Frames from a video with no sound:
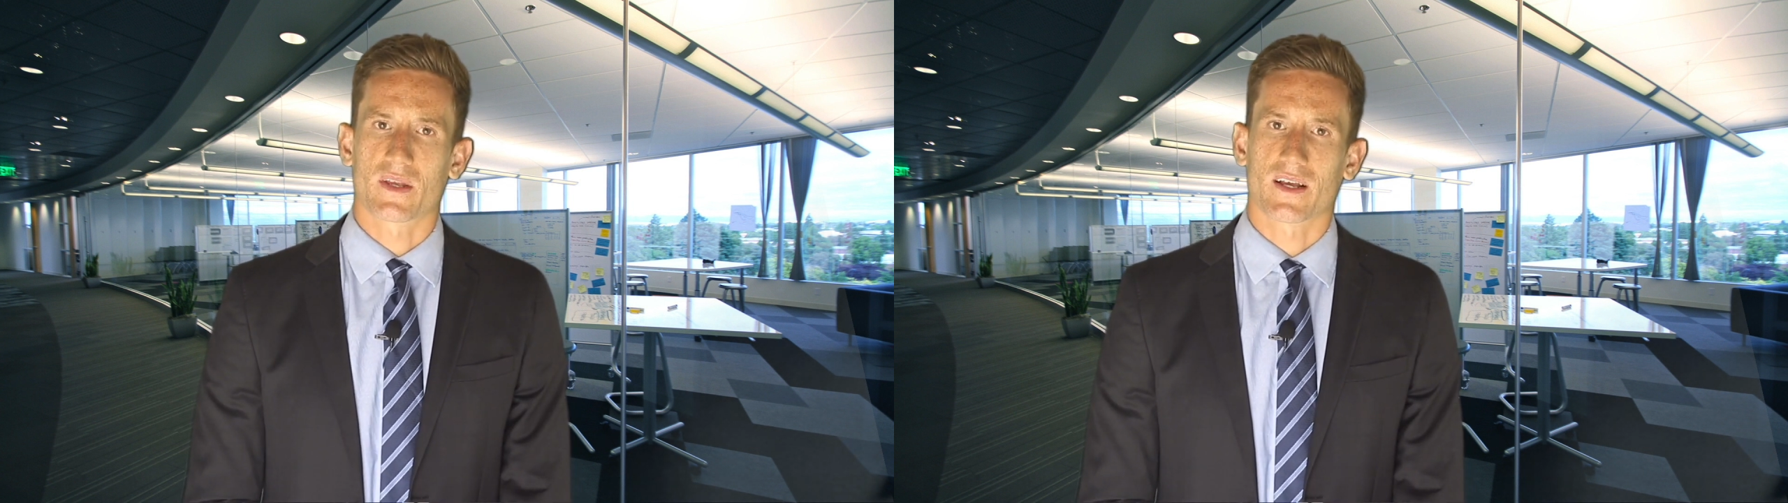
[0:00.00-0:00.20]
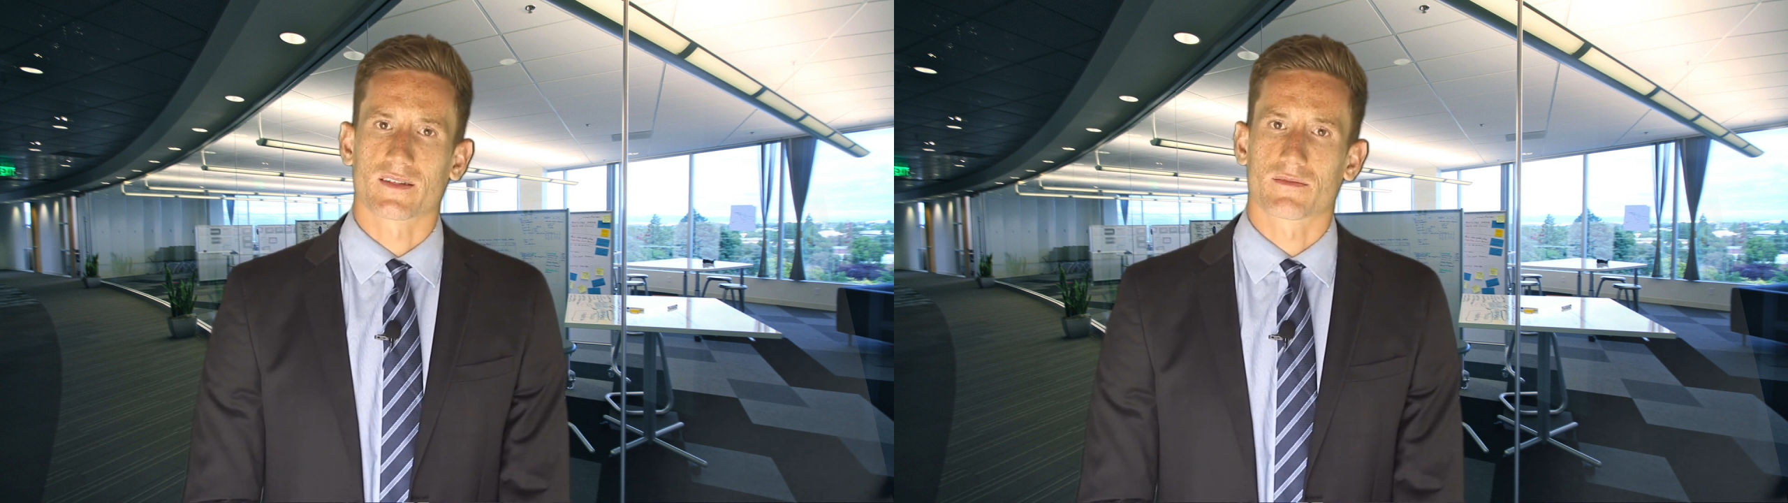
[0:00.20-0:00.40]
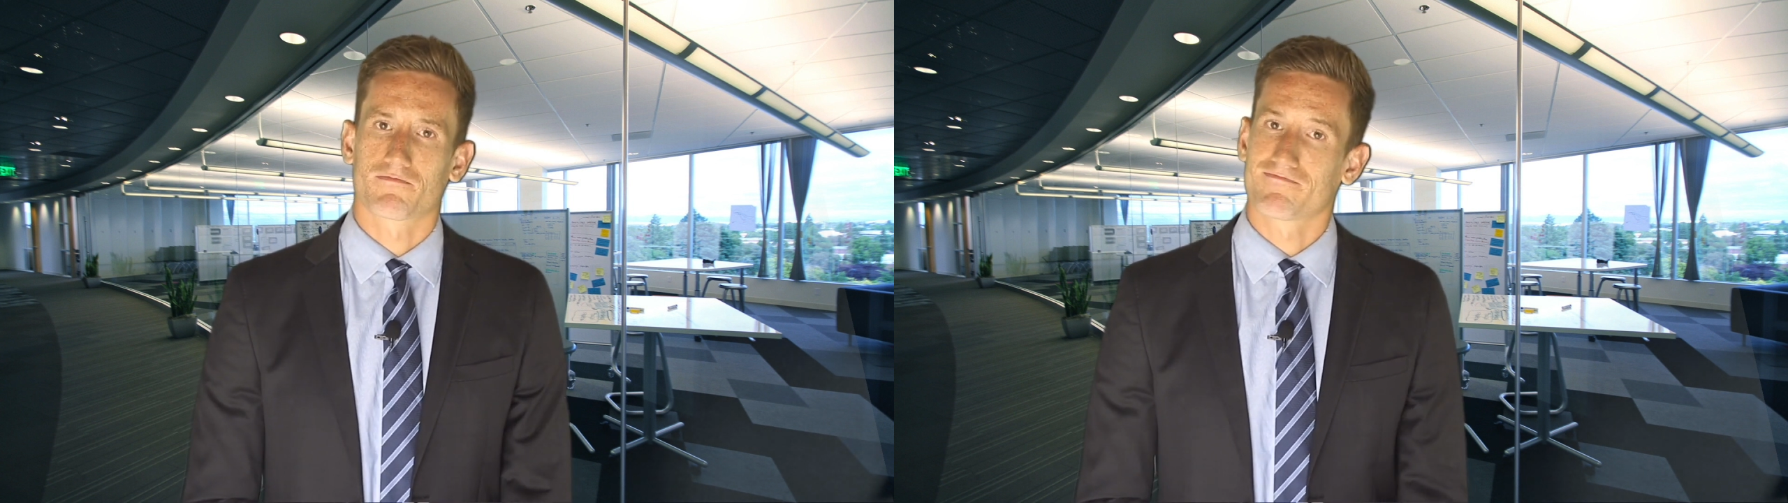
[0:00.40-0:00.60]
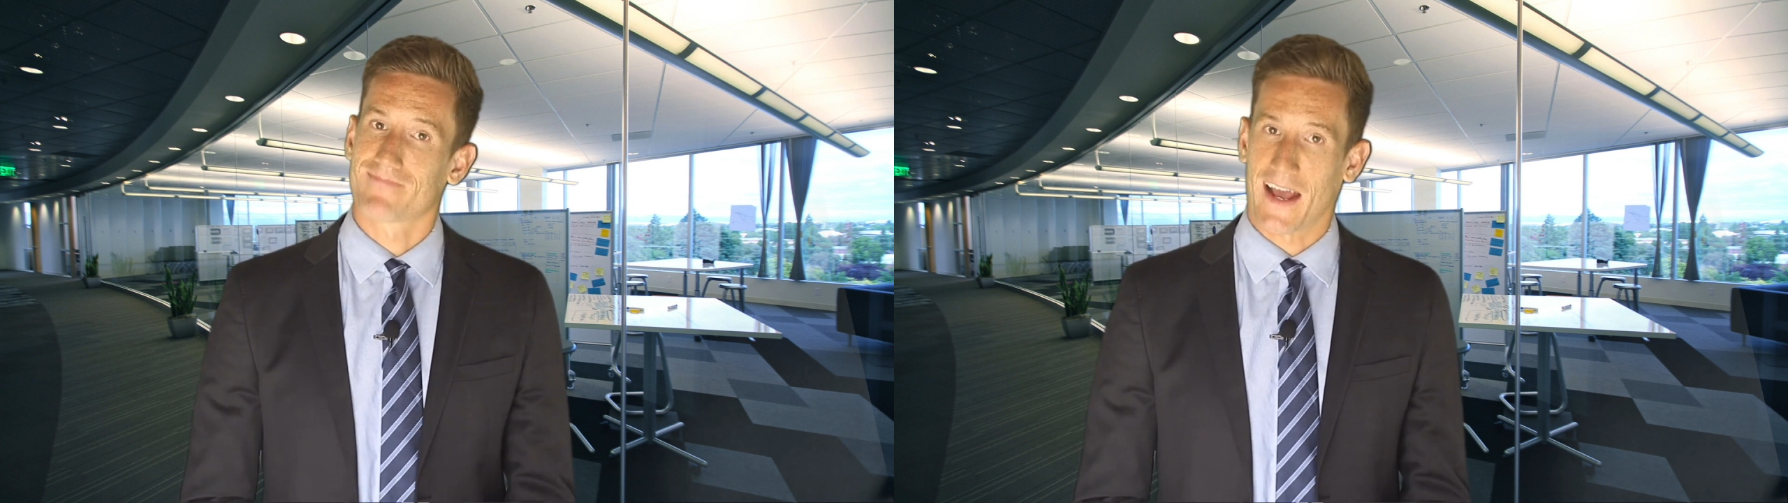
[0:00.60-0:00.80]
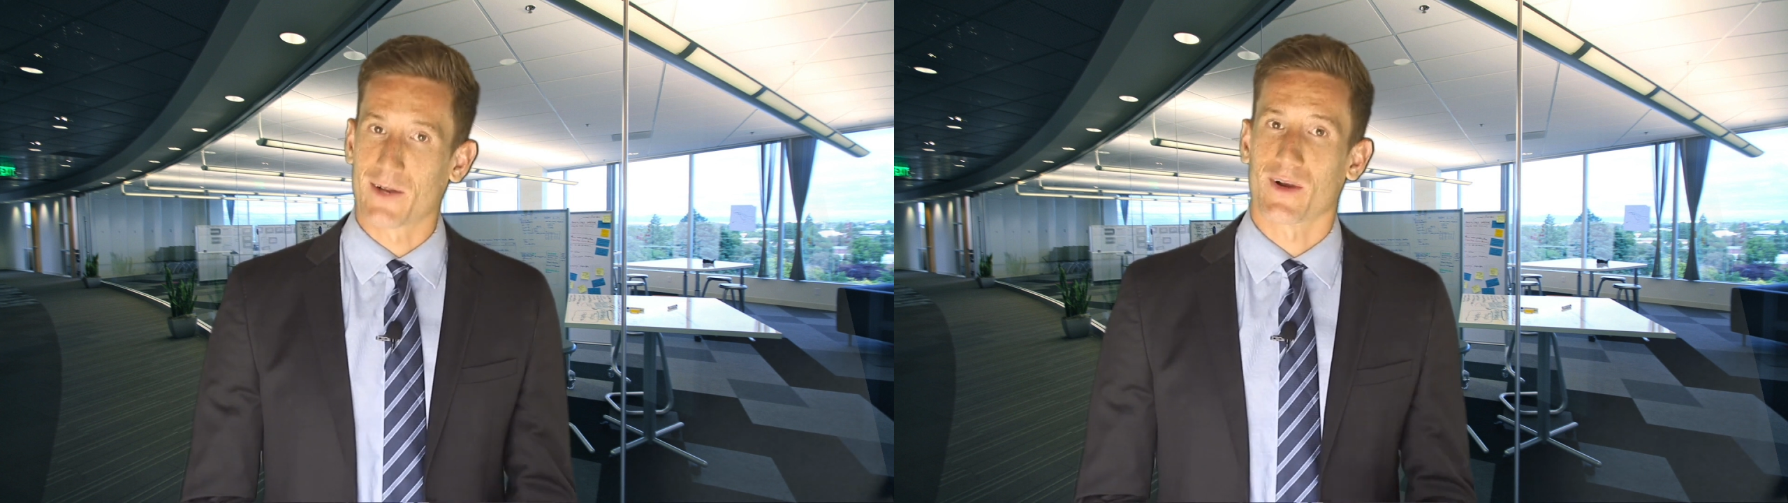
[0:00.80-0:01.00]
because
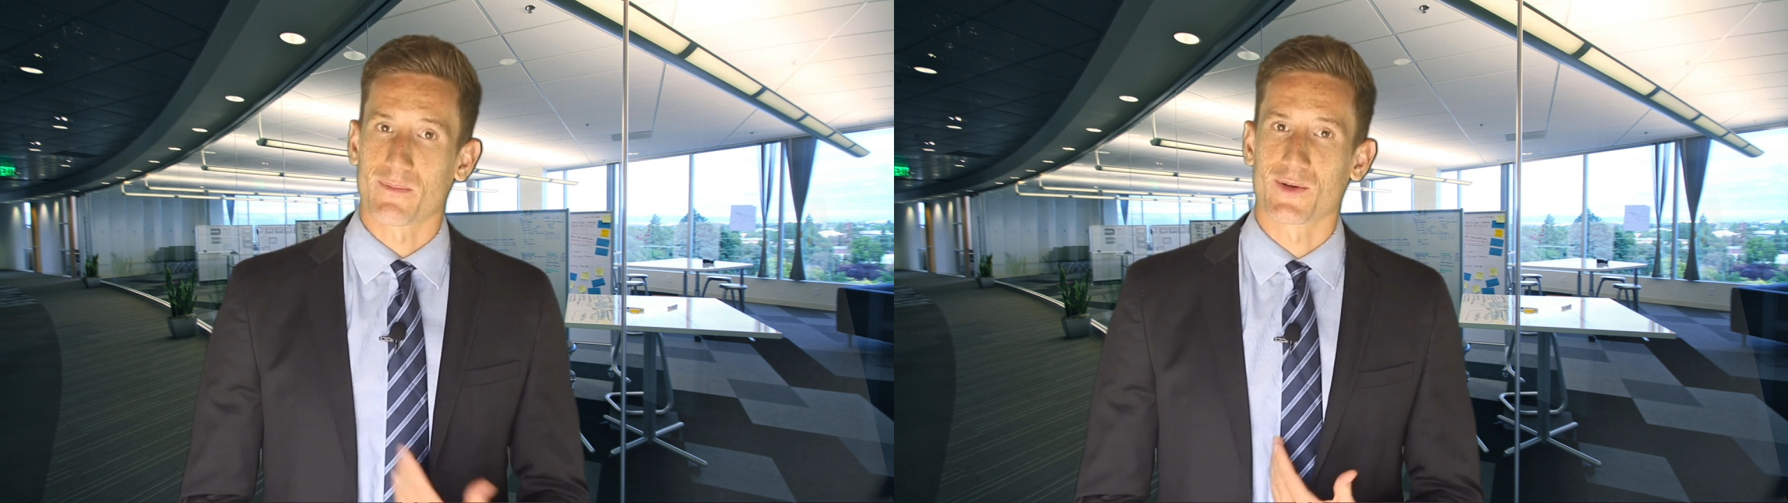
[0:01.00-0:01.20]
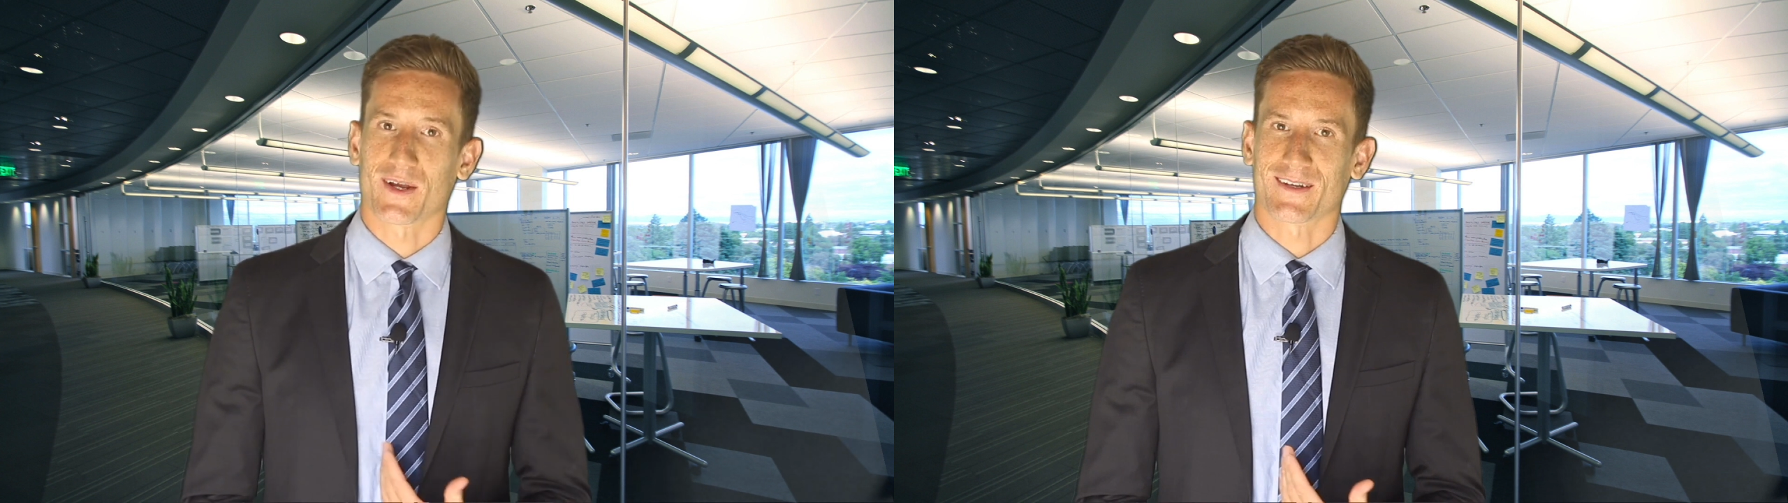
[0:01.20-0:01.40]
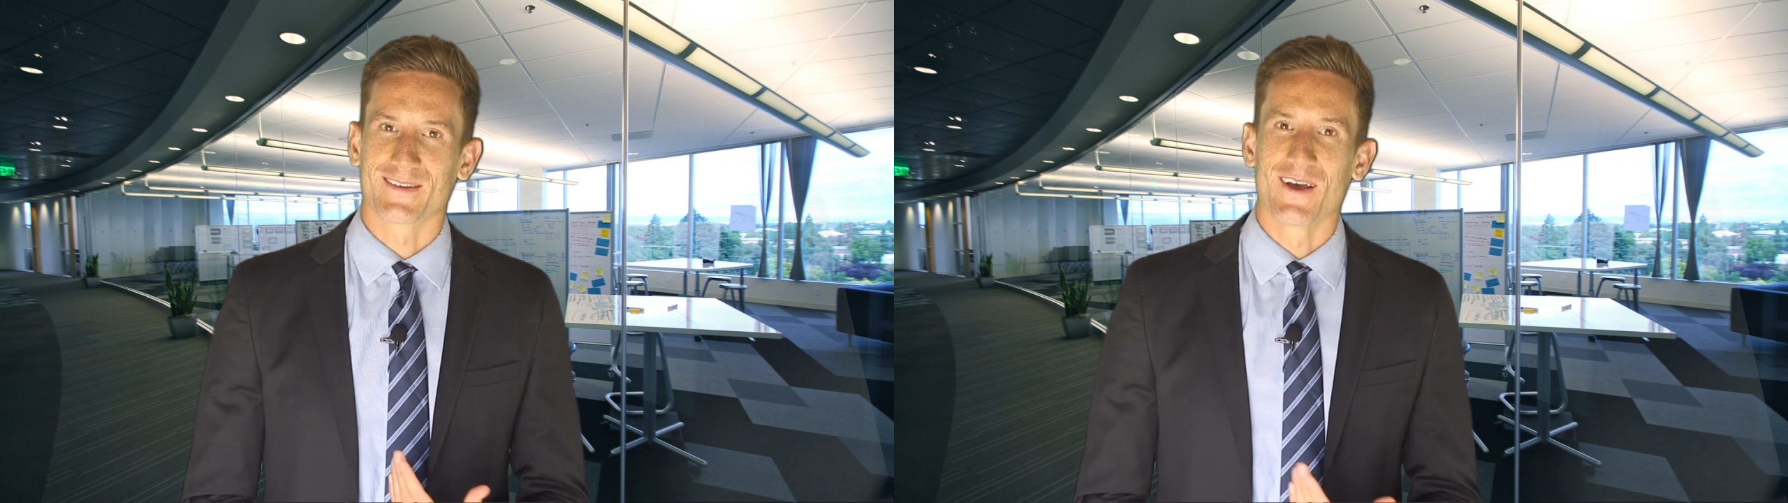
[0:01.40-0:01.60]
I know what I'm doing